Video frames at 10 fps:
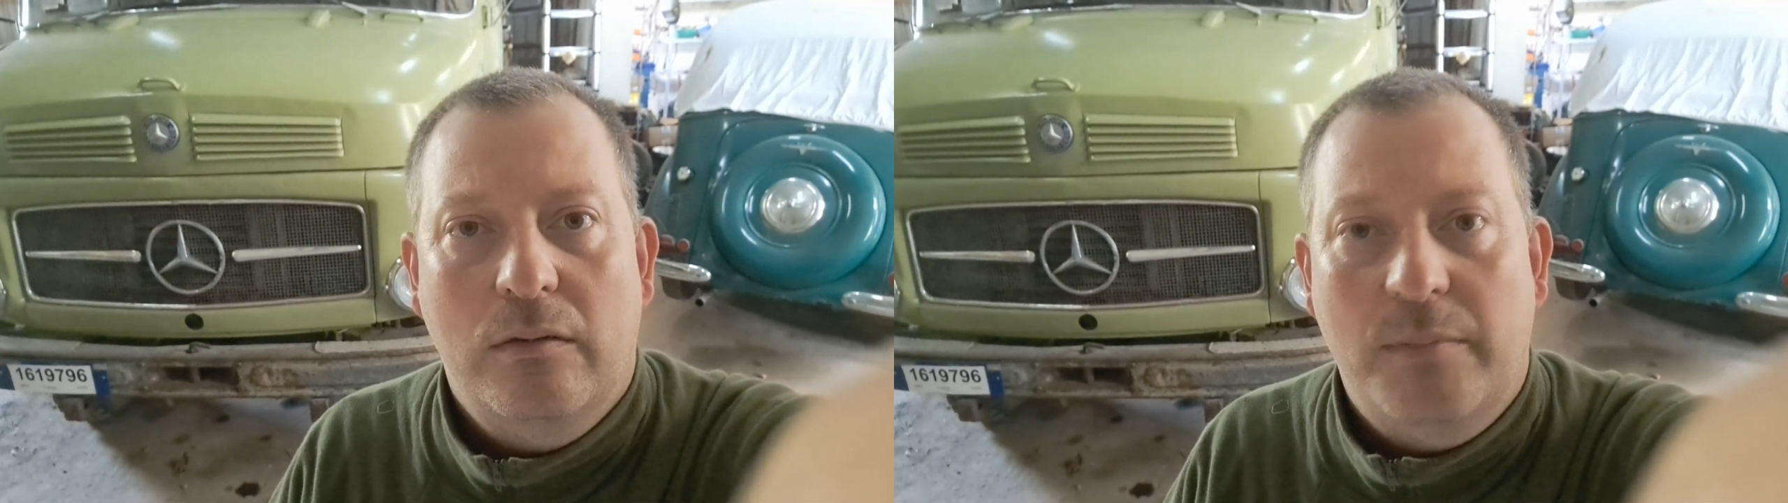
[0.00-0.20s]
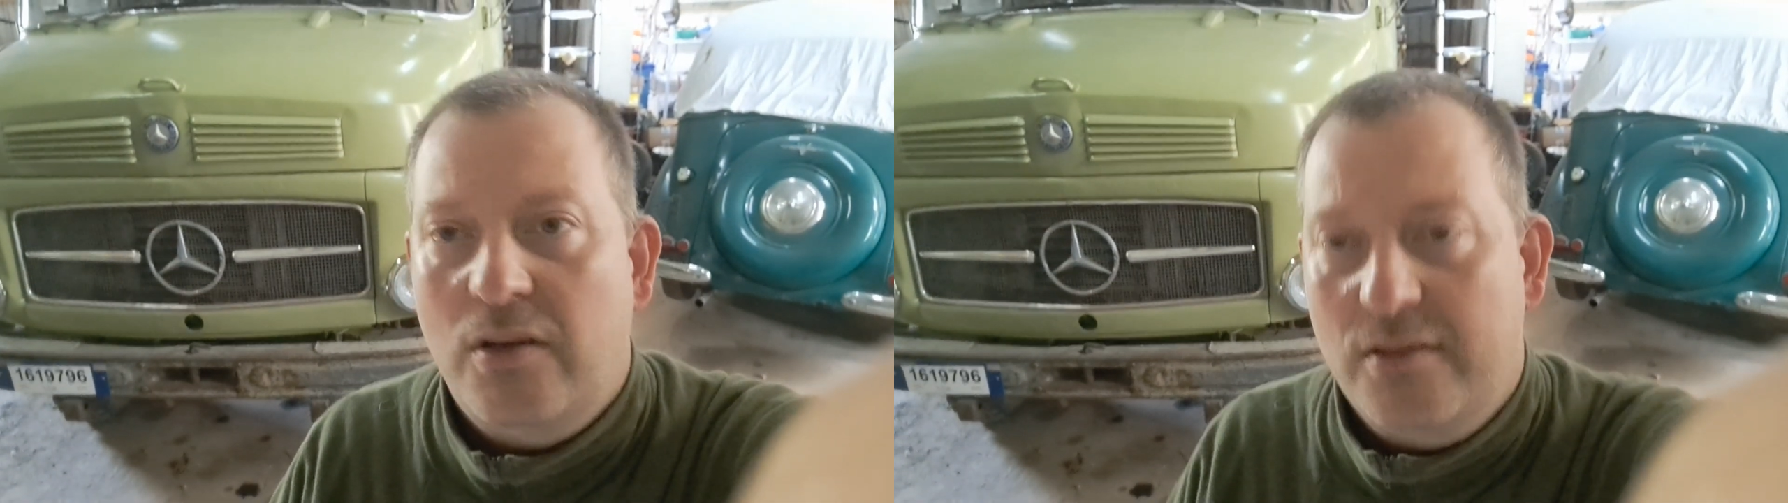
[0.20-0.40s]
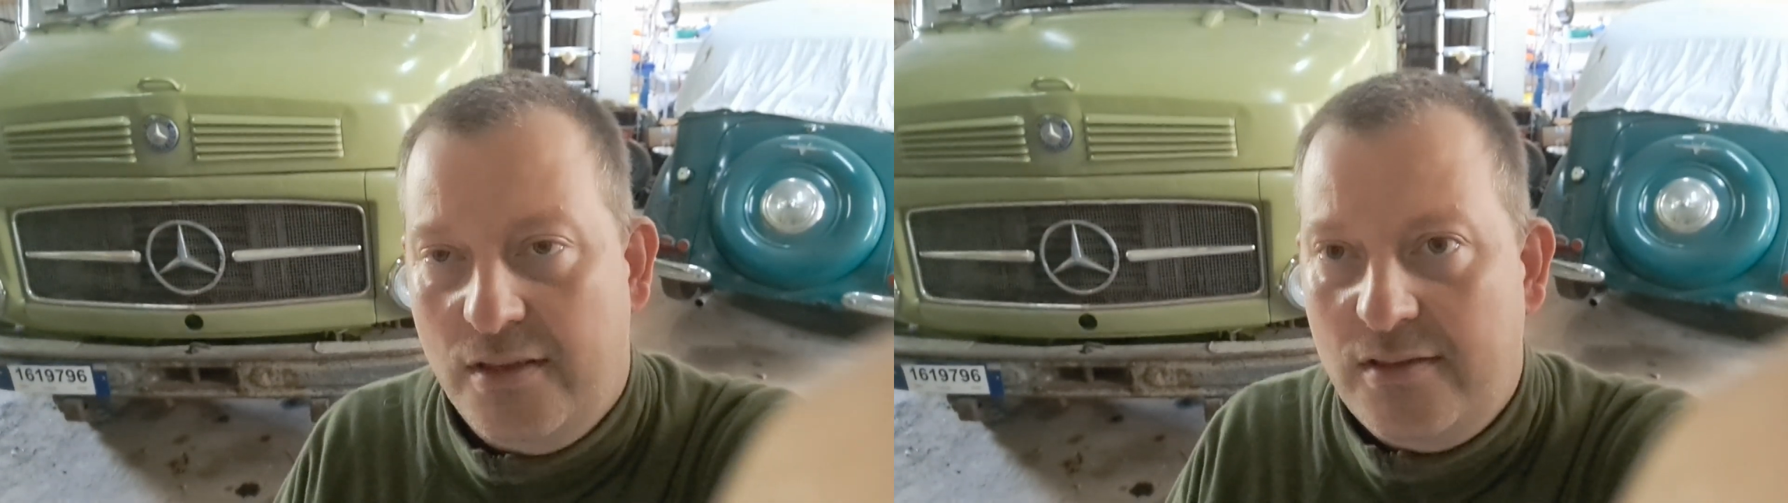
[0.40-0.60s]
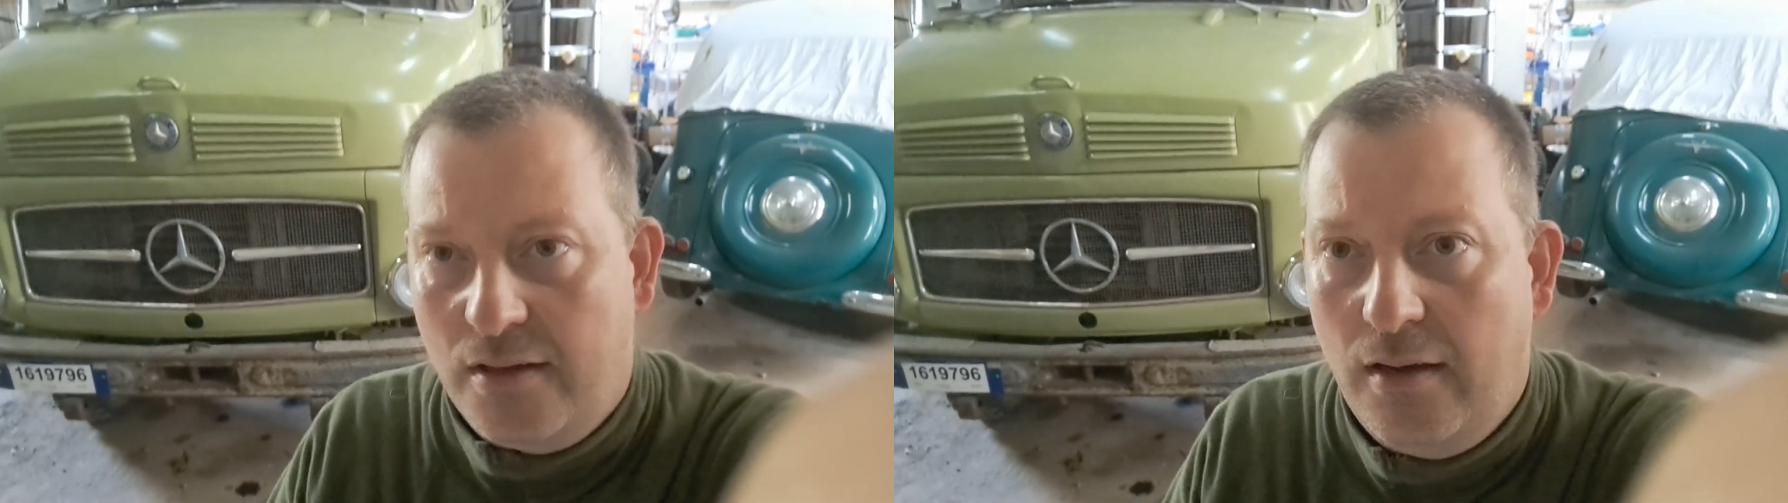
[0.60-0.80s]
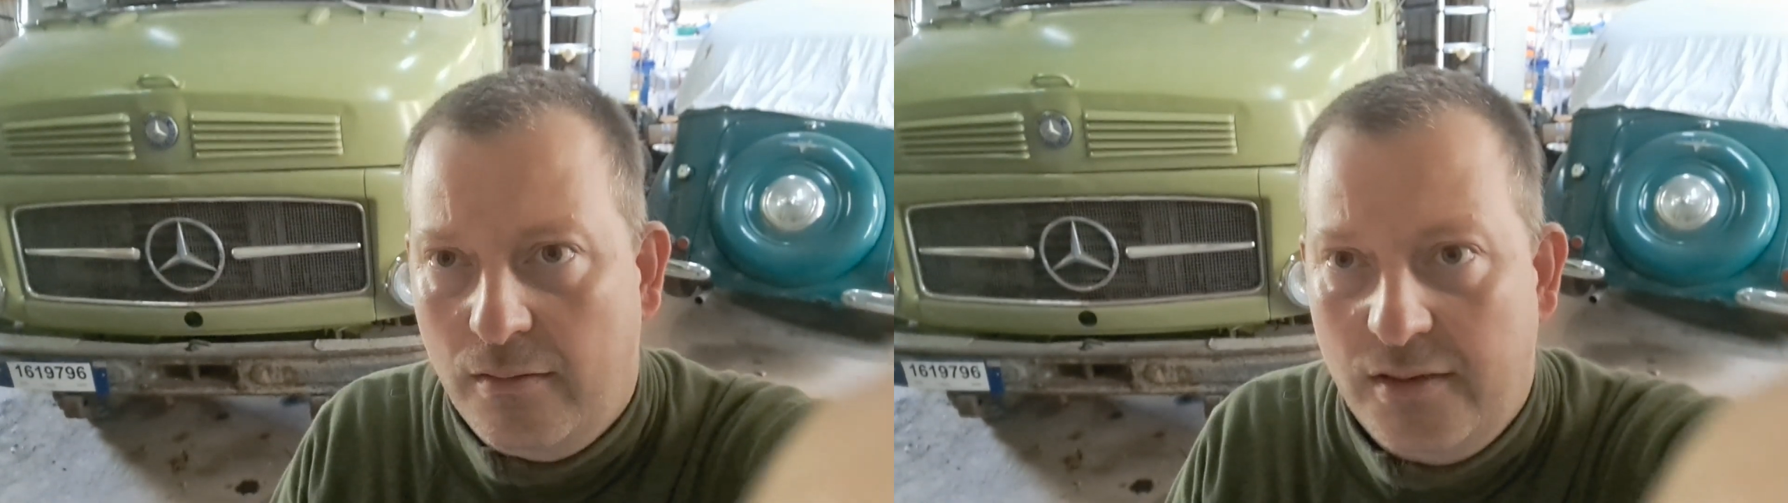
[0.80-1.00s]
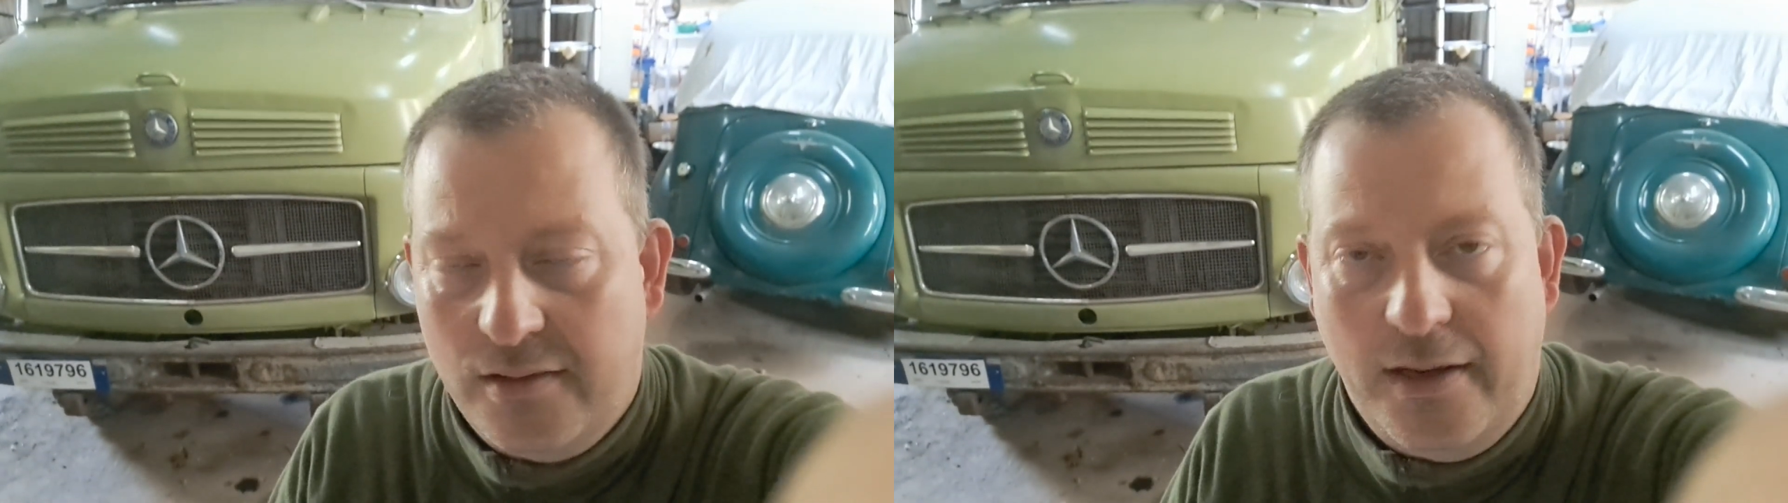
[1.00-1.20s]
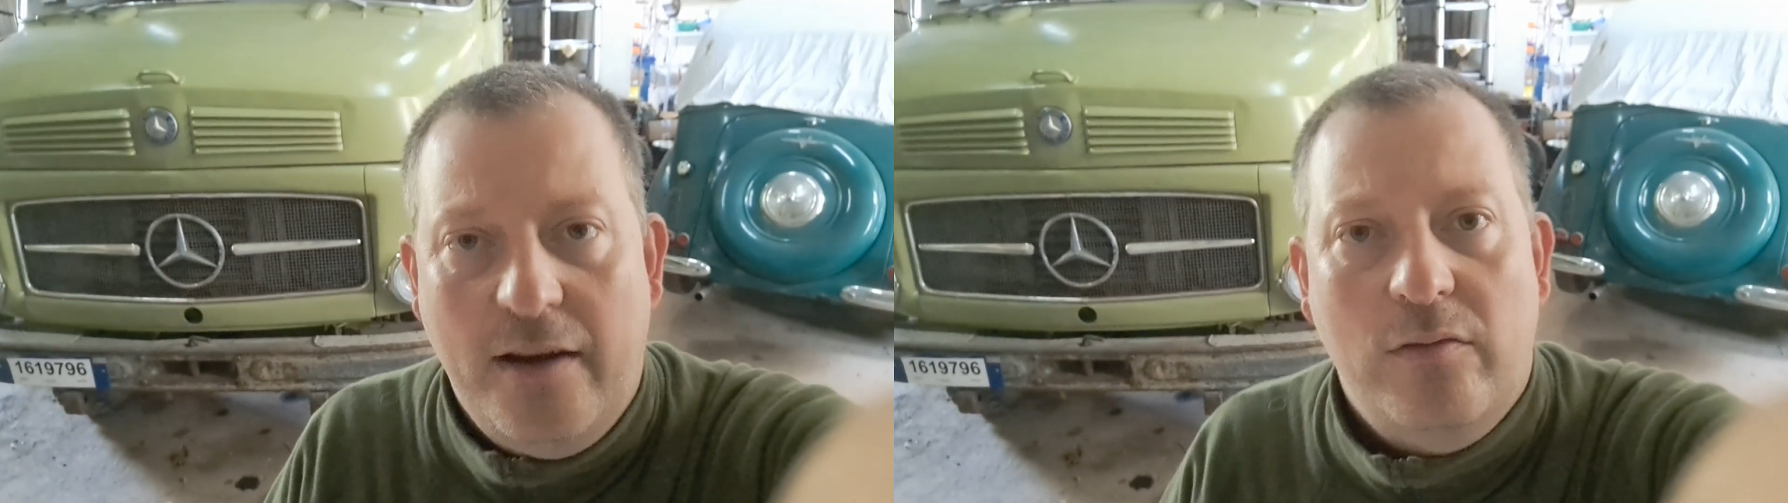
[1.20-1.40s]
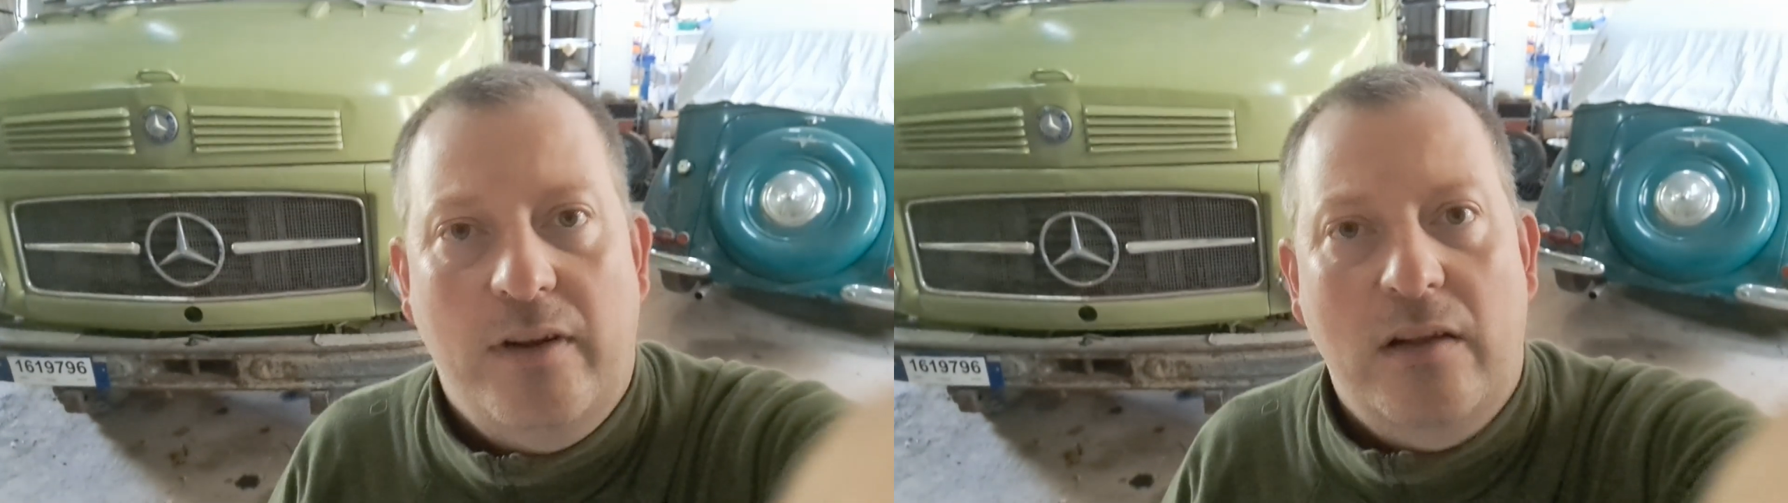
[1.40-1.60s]
because it's an
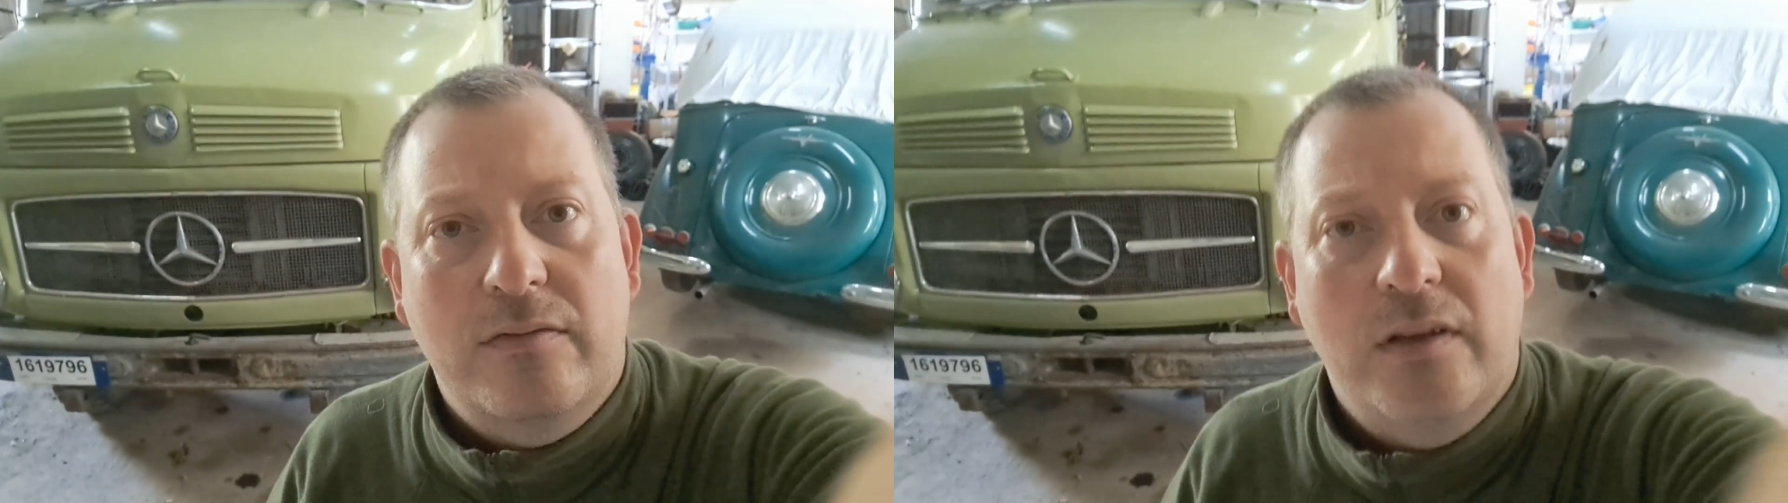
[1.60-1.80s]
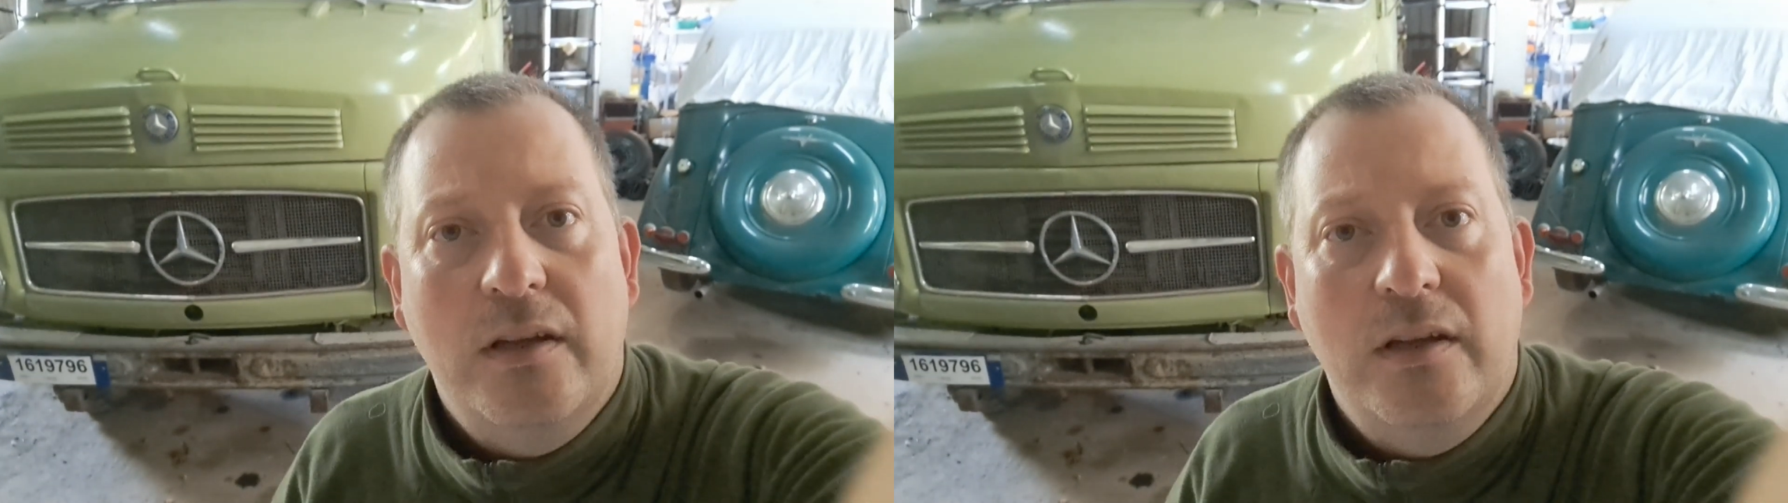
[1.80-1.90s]
air valve.